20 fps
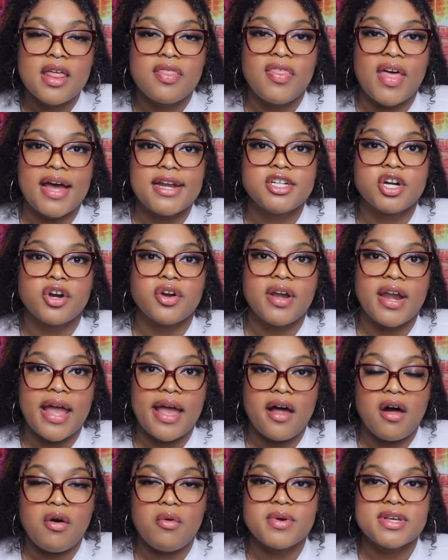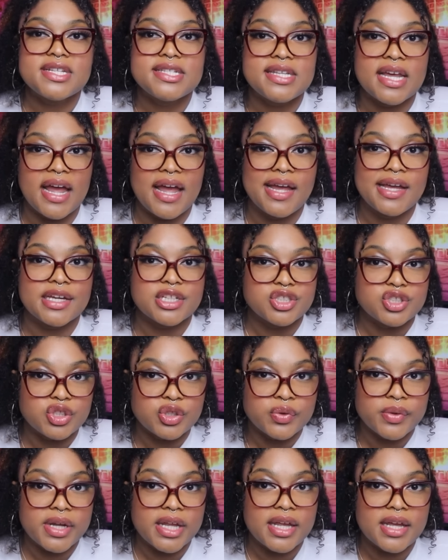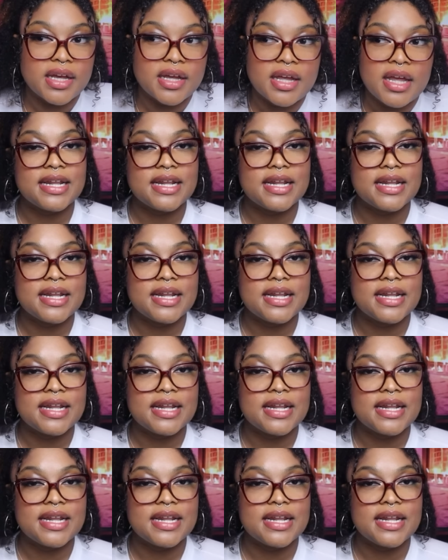that Darnell was saying and doing.